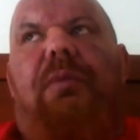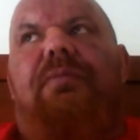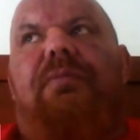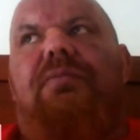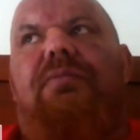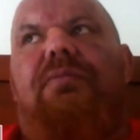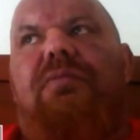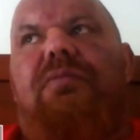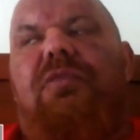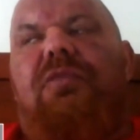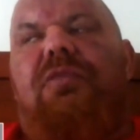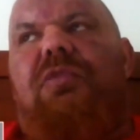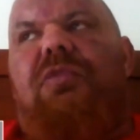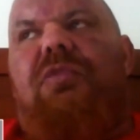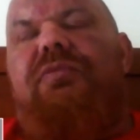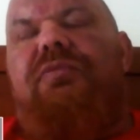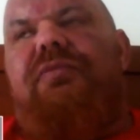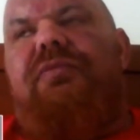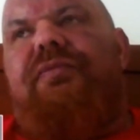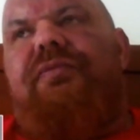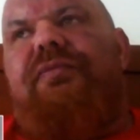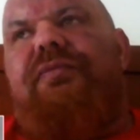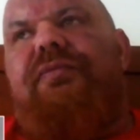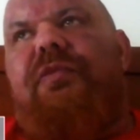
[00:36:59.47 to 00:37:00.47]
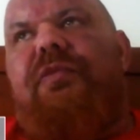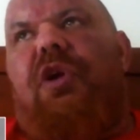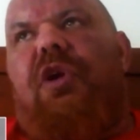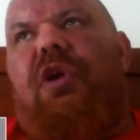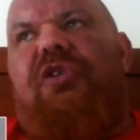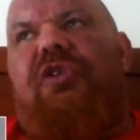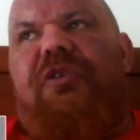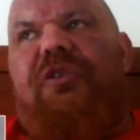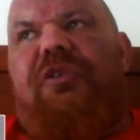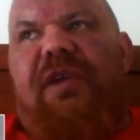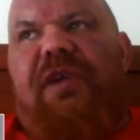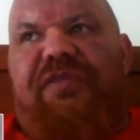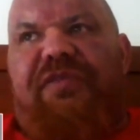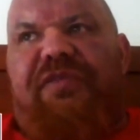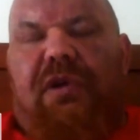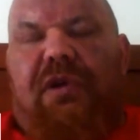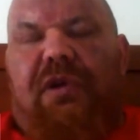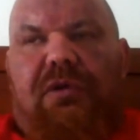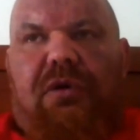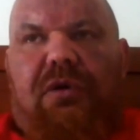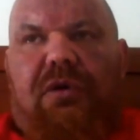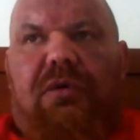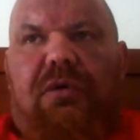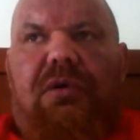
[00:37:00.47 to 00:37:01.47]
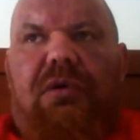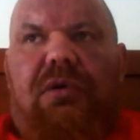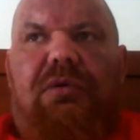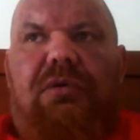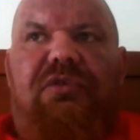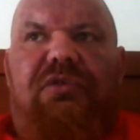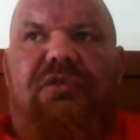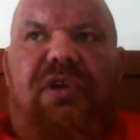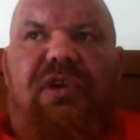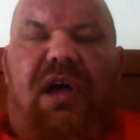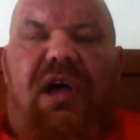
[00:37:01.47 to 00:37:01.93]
Oxymethylone orals